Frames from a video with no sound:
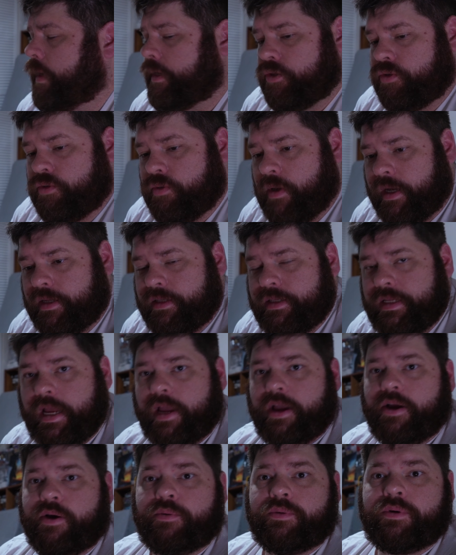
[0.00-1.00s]
track
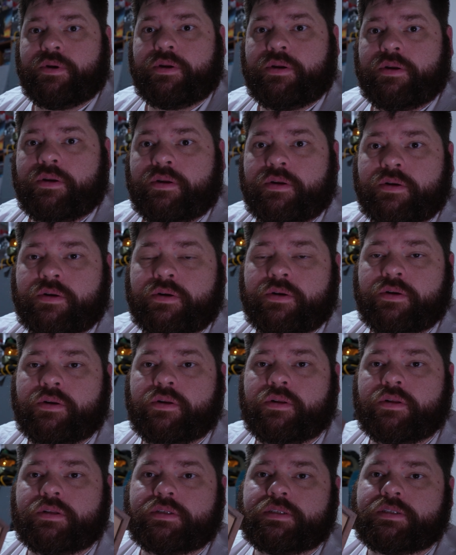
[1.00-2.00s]
down
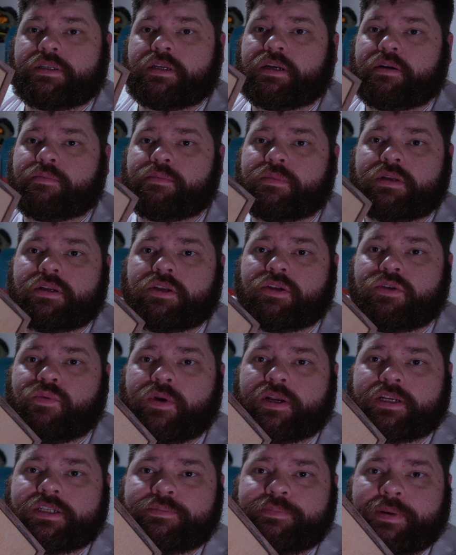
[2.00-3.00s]
some
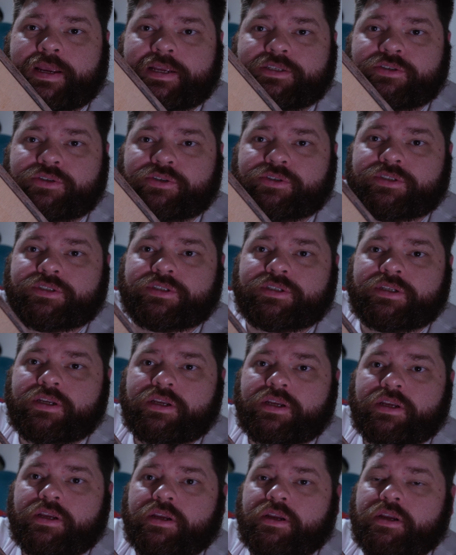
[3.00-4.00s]
quick spacers
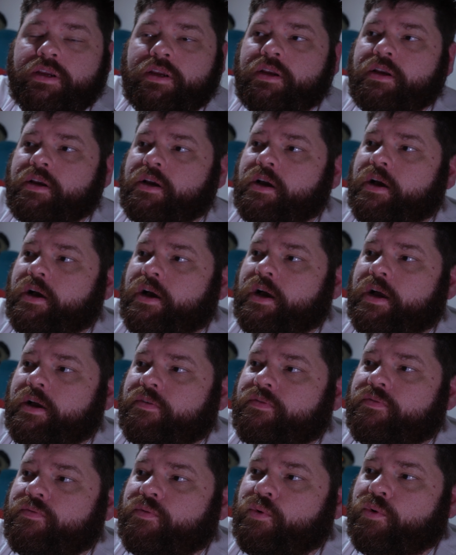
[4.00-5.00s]

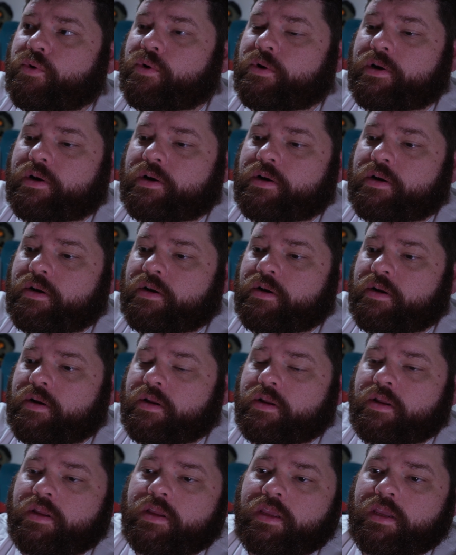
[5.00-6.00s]
for
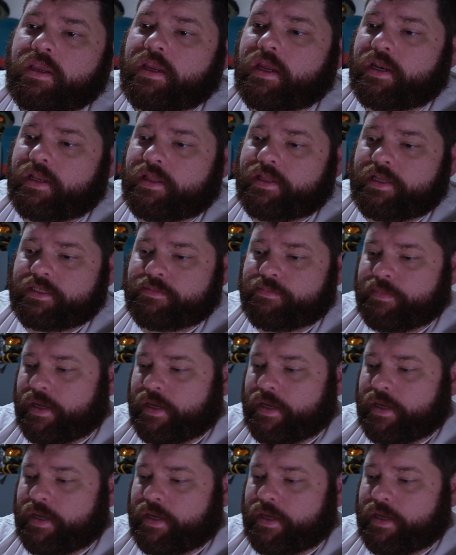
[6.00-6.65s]
getting these